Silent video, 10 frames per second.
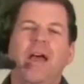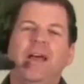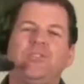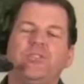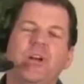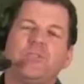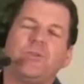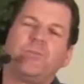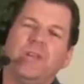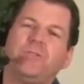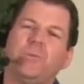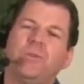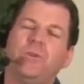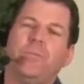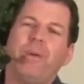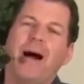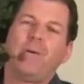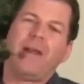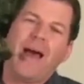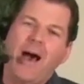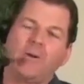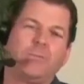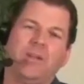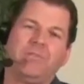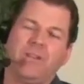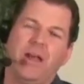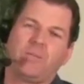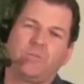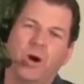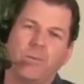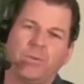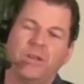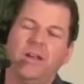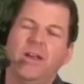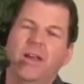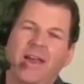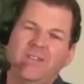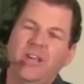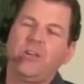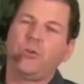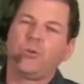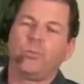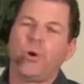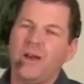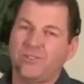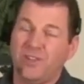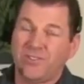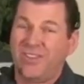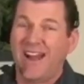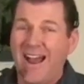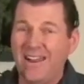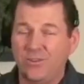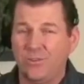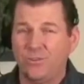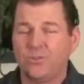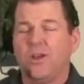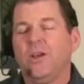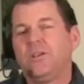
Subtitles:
and share some things with you about how to play flams properly and take you through a process that I use